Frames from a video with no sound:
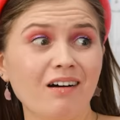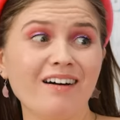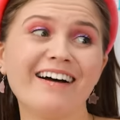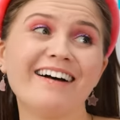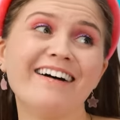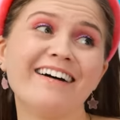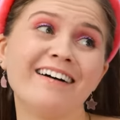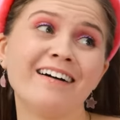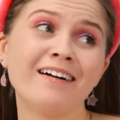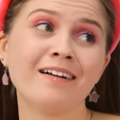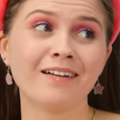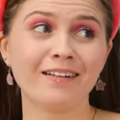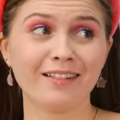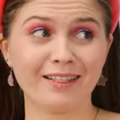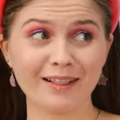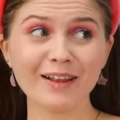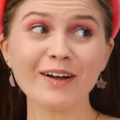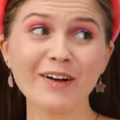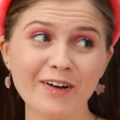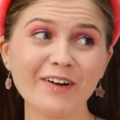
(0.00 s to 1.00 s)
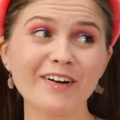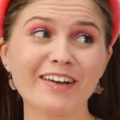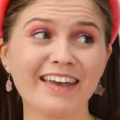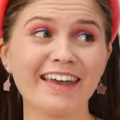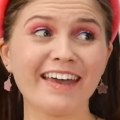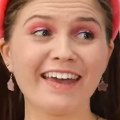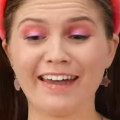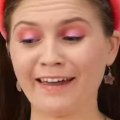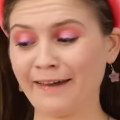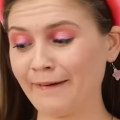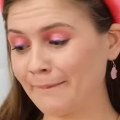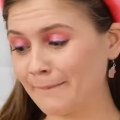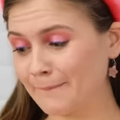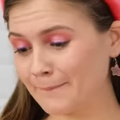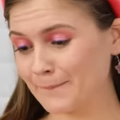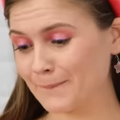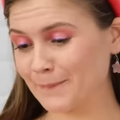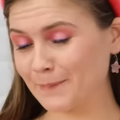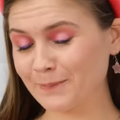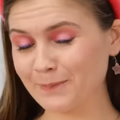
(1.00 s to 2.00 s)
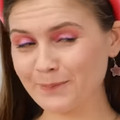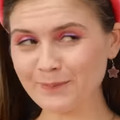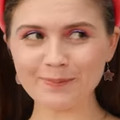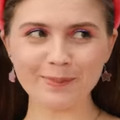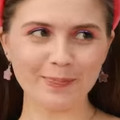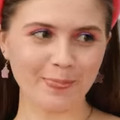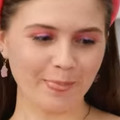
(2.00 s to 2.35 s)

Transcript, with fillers: Don't worry, I ordered another burger.